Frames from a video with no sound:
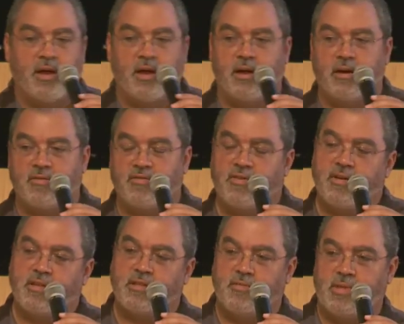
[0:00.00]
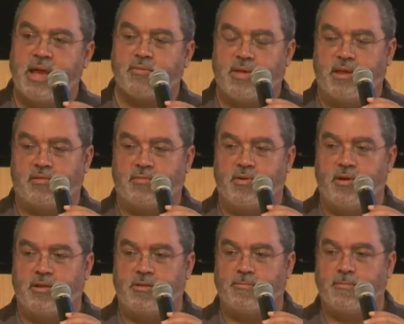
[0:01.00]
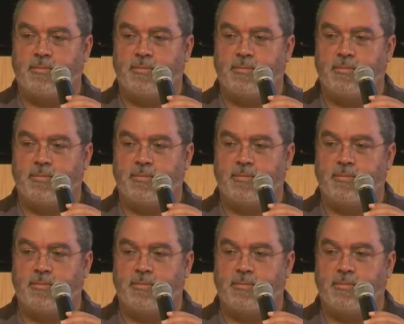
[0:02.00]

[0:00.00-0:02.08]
of the Black Panther Party.